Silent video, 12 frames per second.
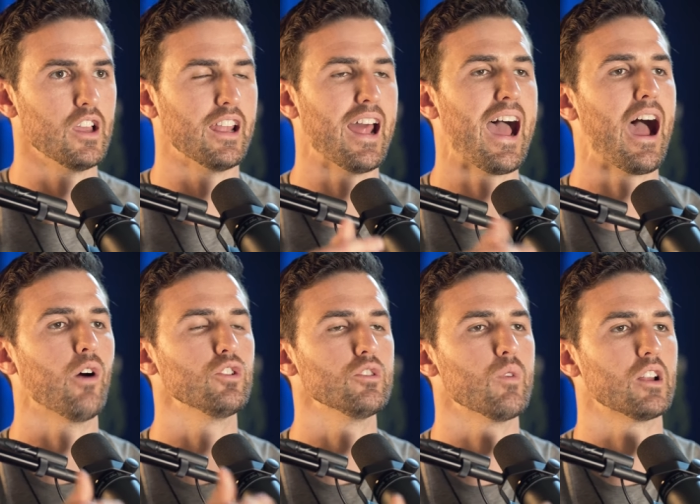And how
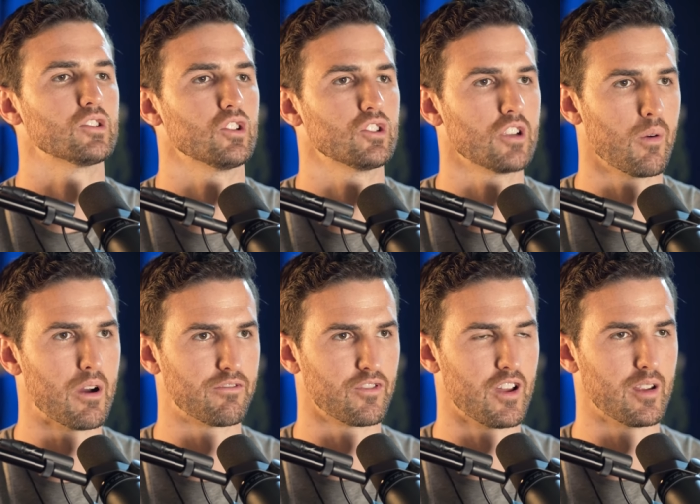do you want to show
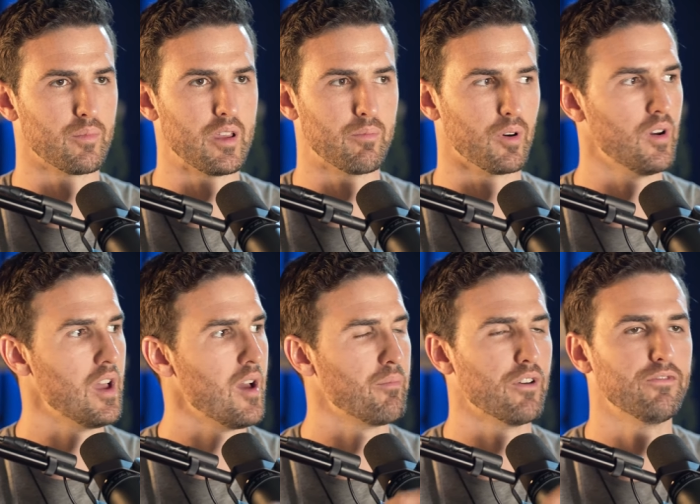up for other people
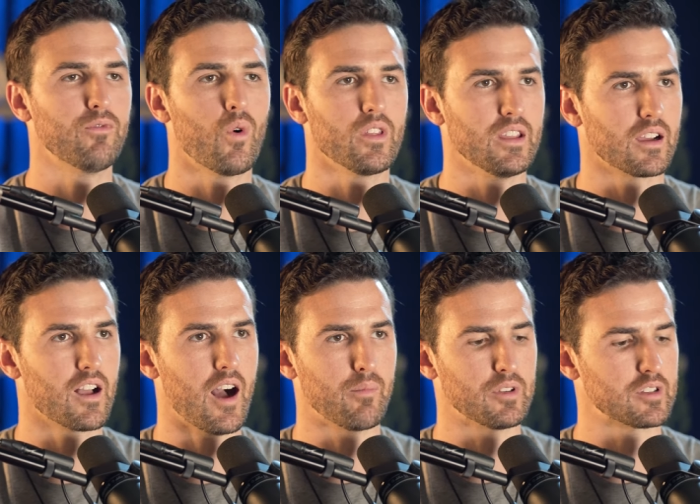before the
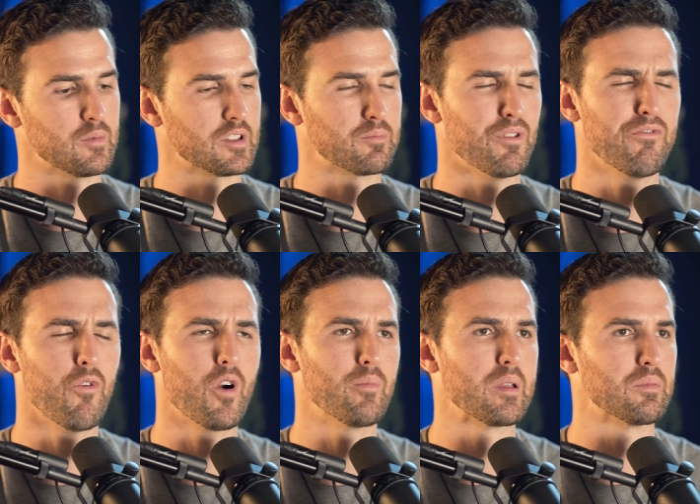accomplishments,
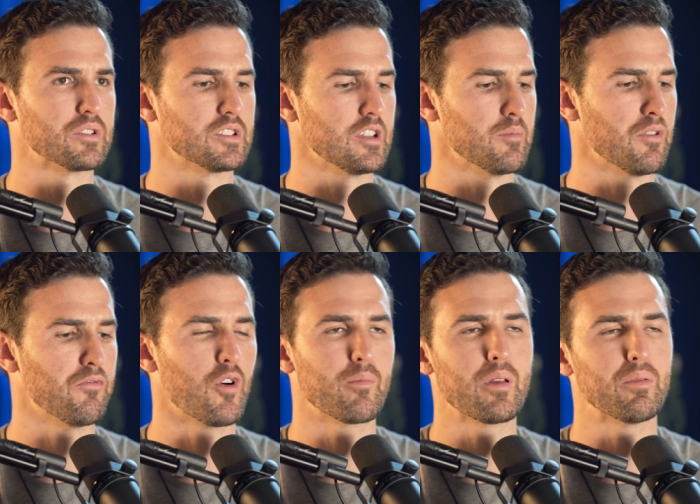before people see,
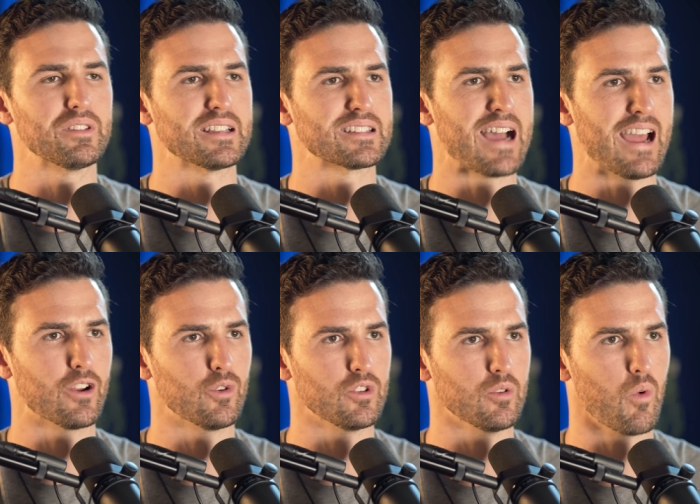before people decide
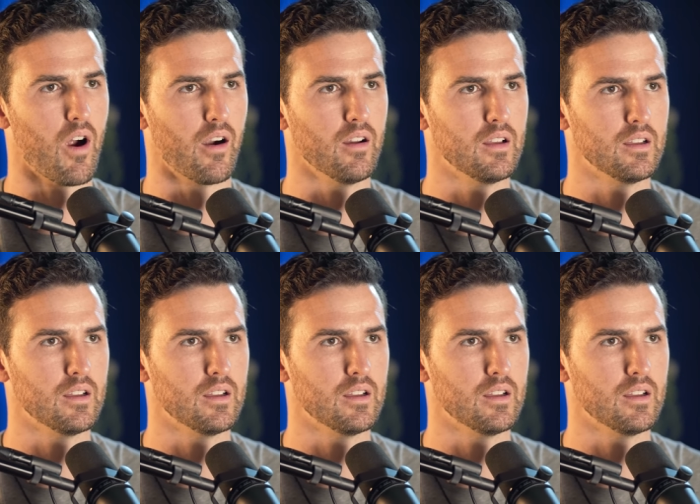who you are?